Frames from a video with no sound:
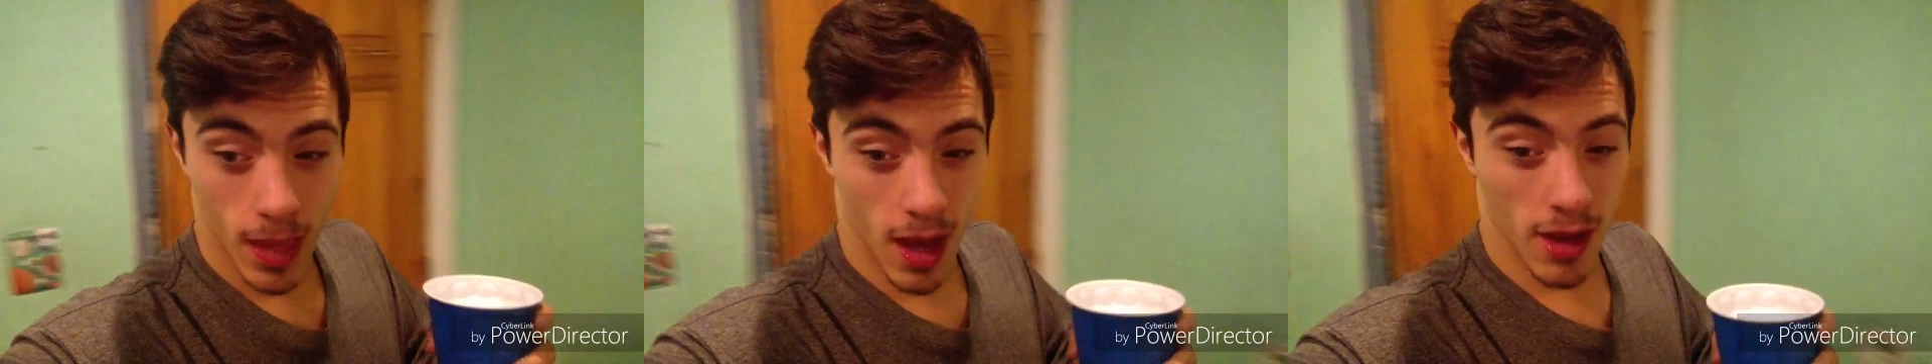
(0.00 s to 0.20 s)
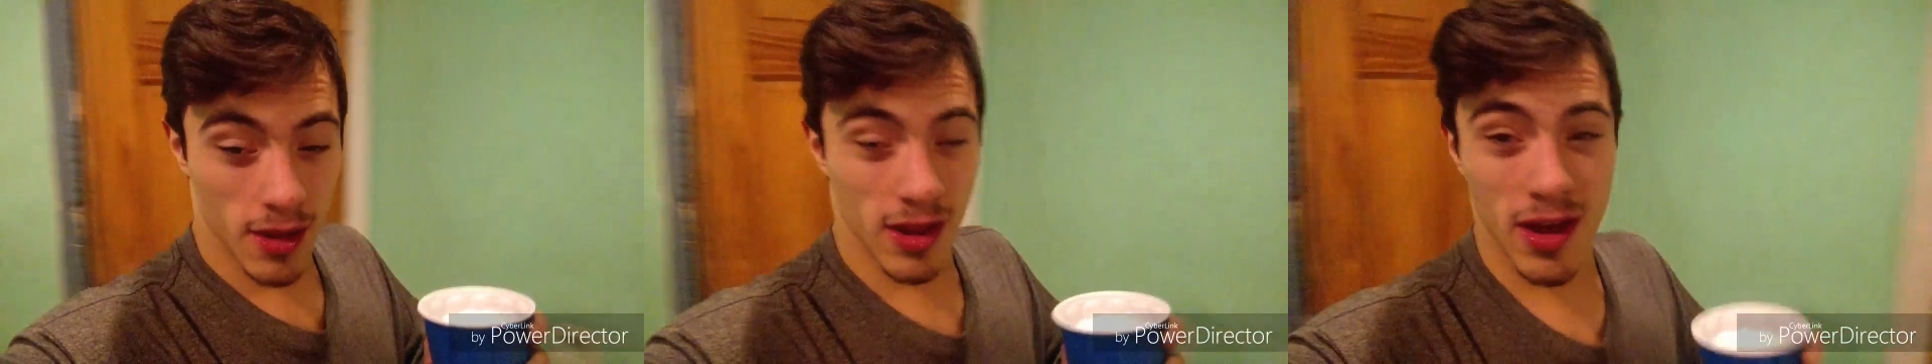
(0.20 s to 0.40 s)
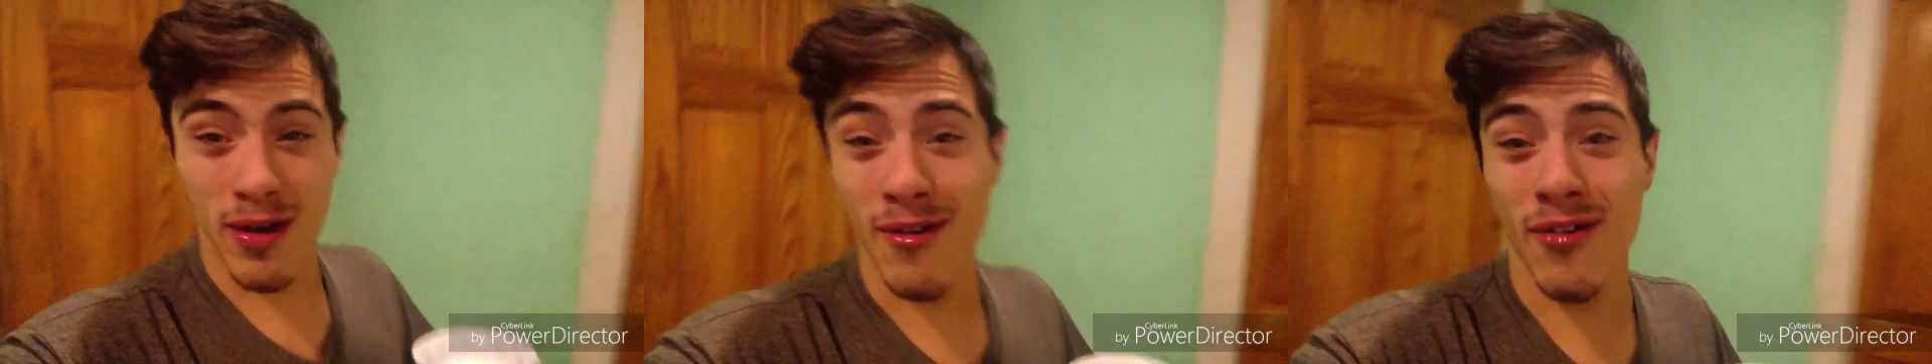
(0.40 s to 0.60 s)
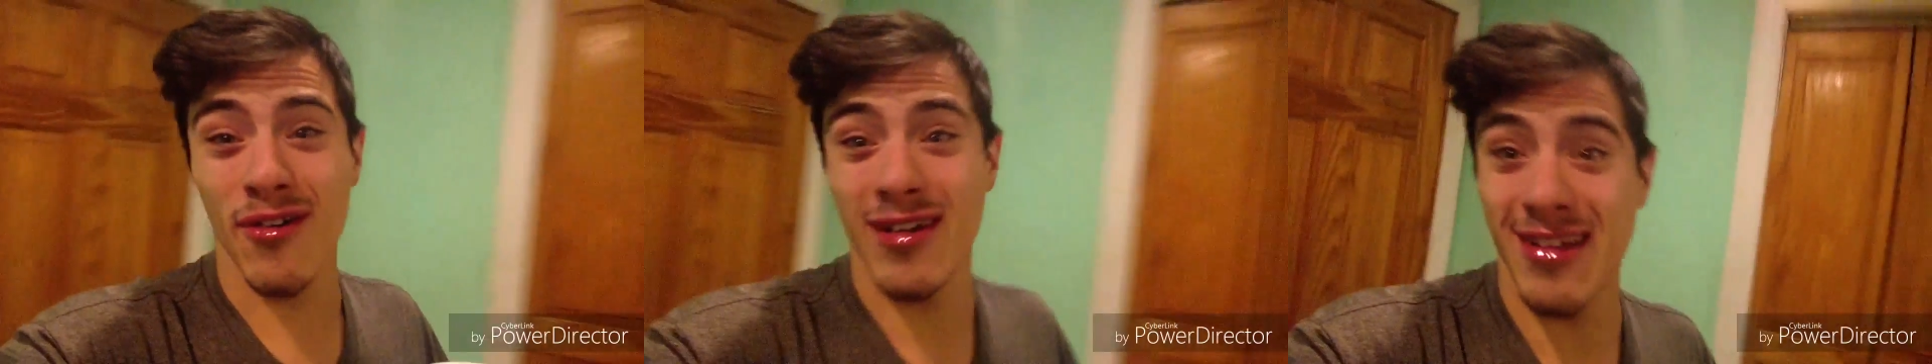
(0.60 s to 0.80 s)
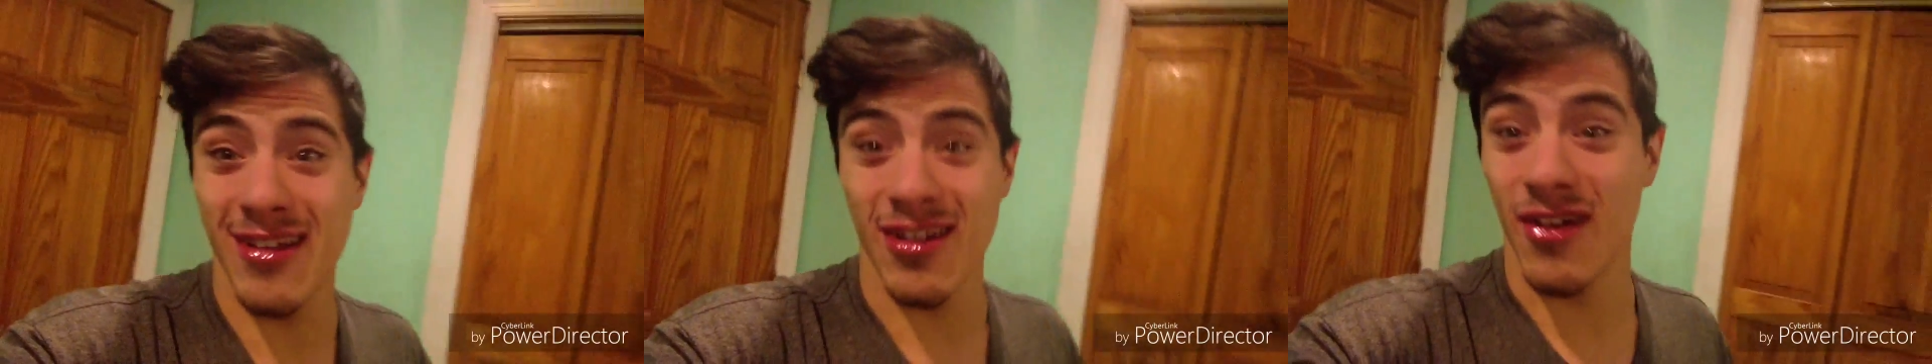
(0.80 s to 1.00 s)
I
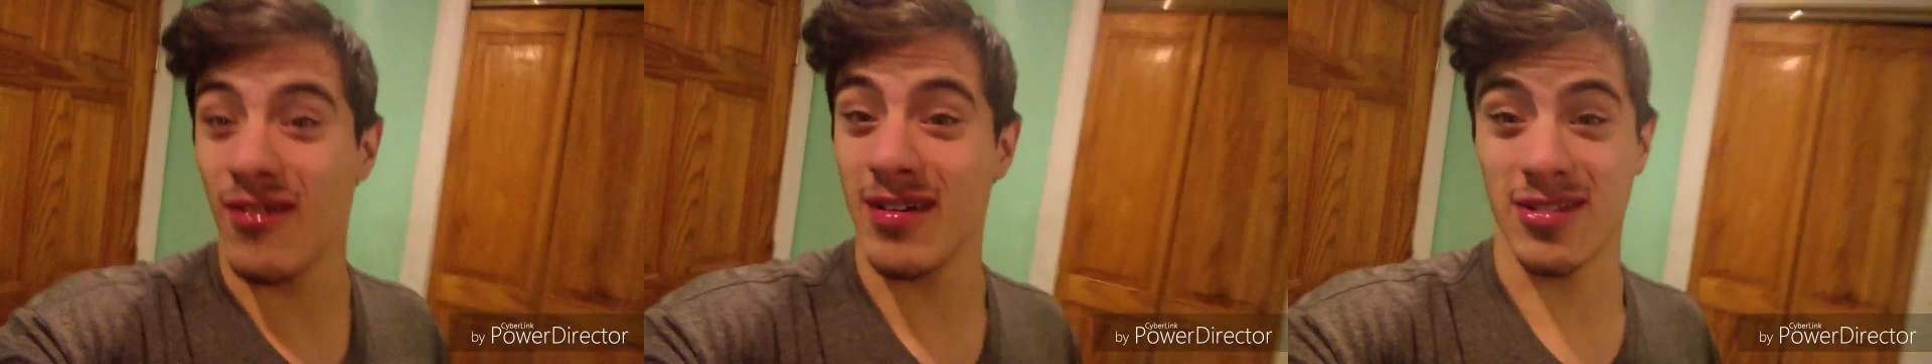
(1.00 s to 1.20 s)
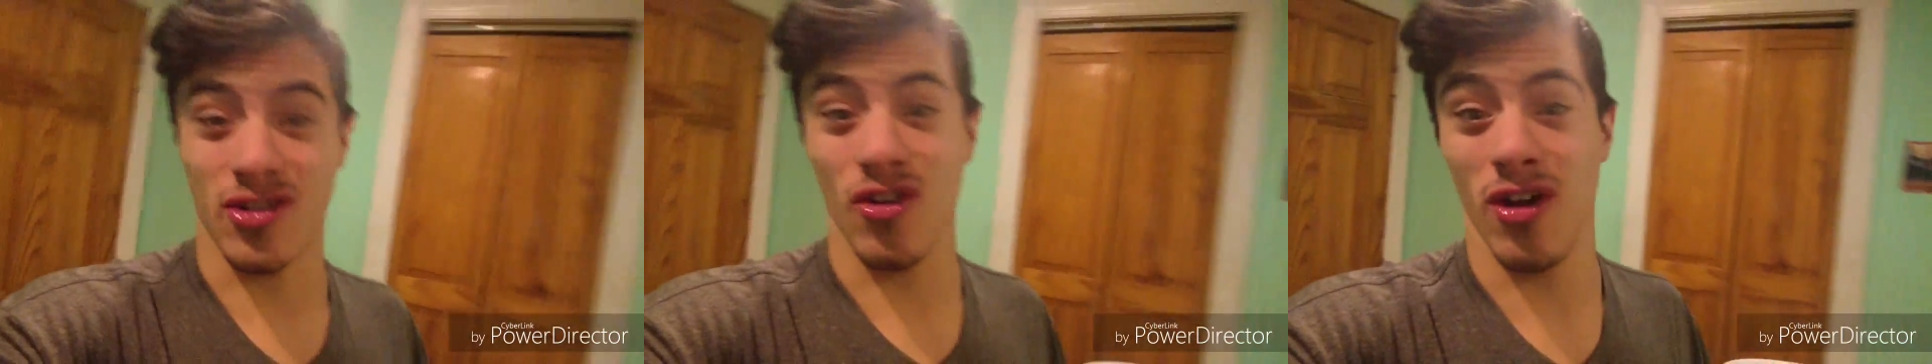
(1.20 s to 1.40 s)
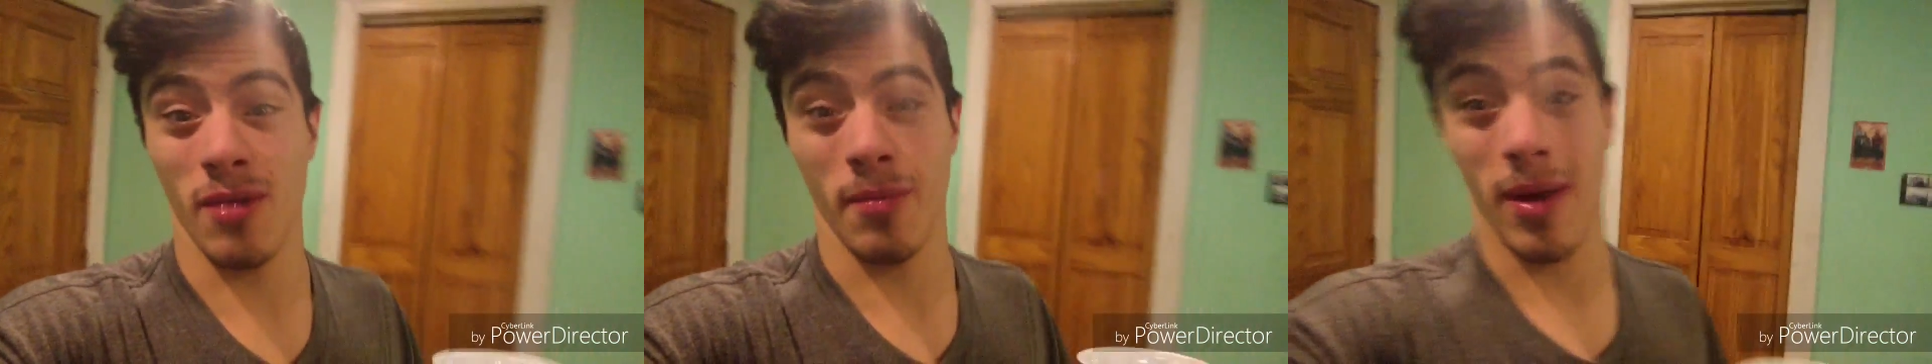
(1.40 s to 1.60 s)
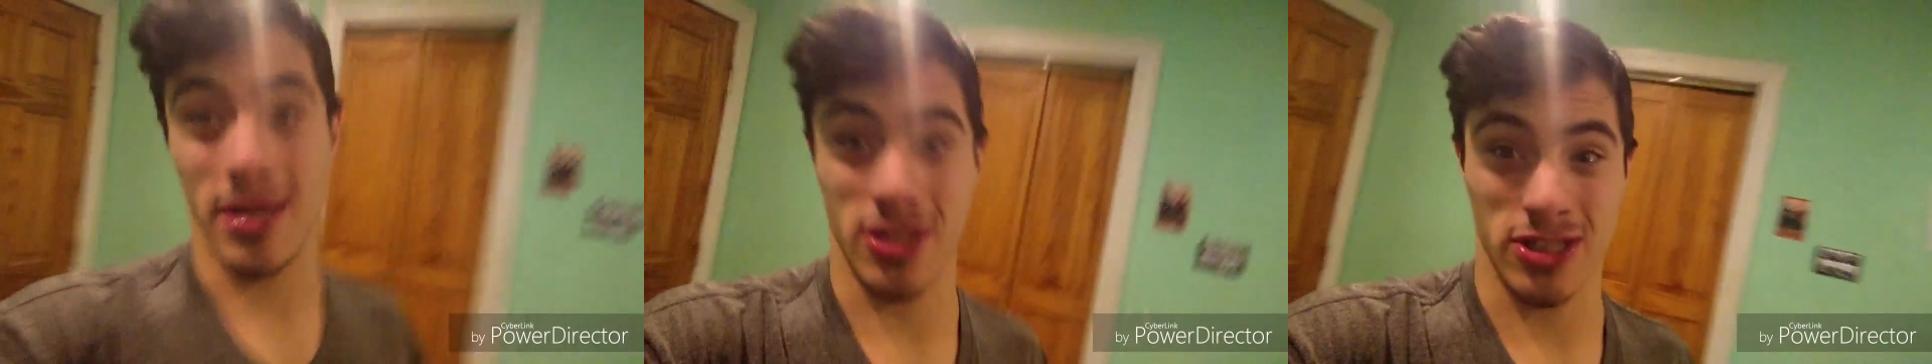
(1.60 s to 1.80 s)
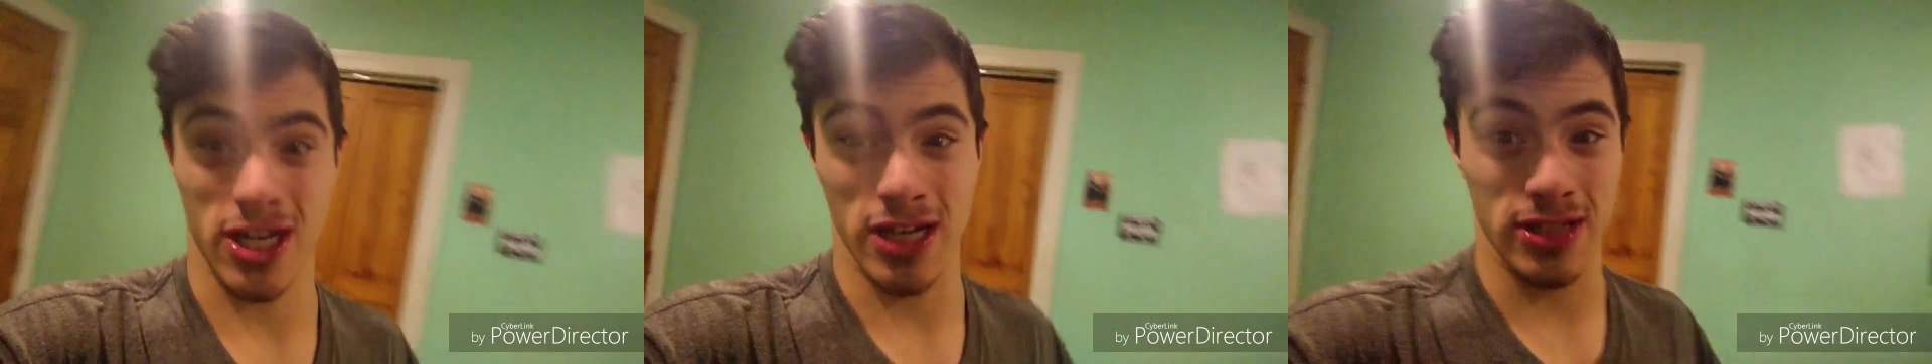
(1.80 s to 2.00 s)
don't know what's going on my
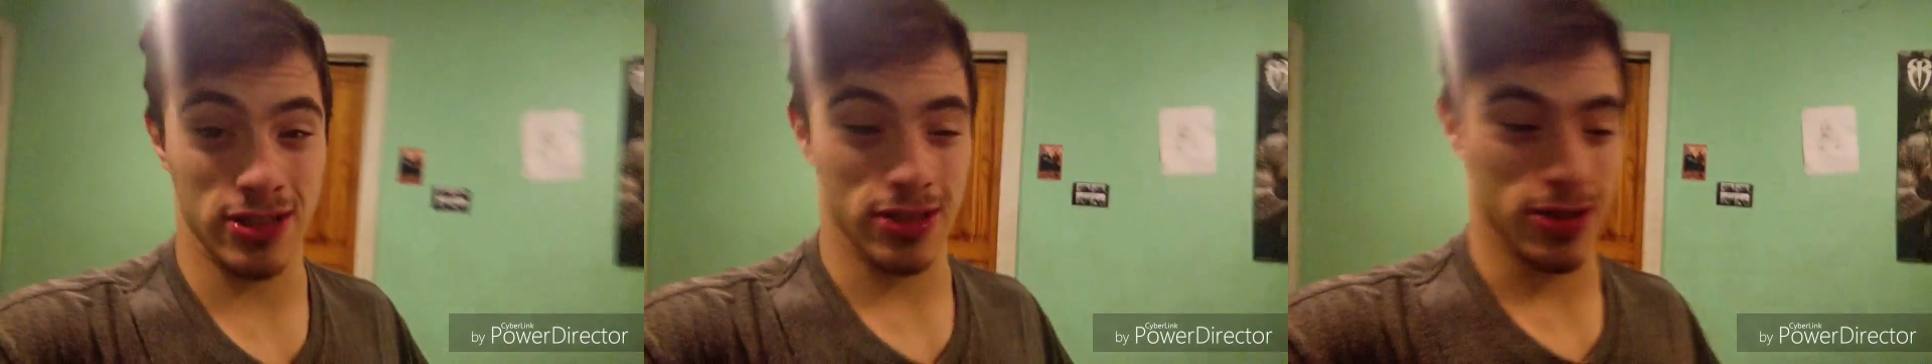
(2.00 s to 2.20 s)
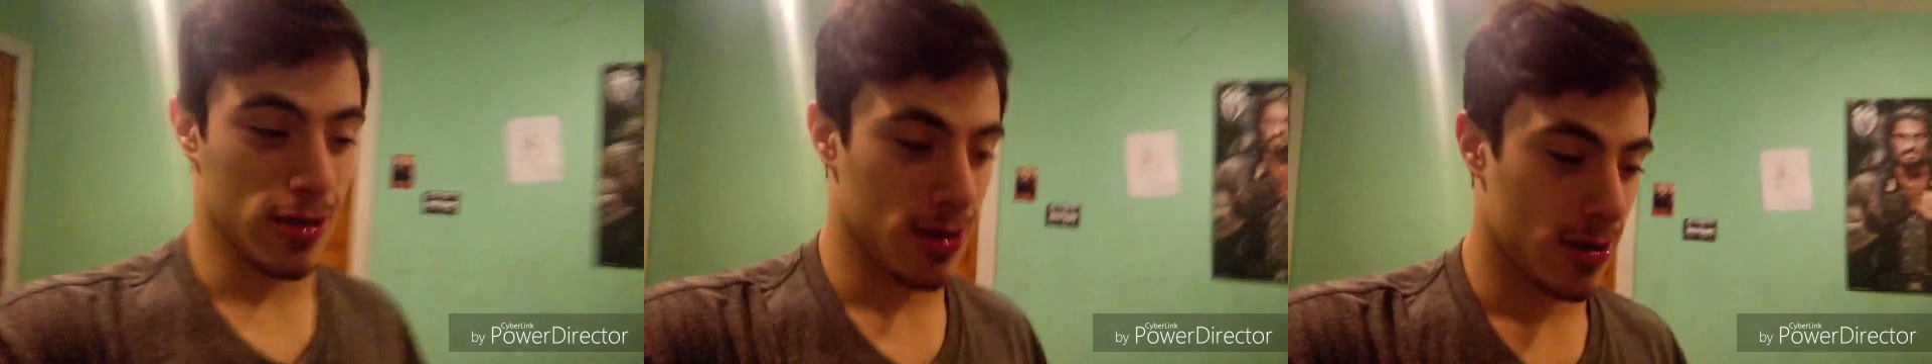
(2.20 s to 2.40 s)
things.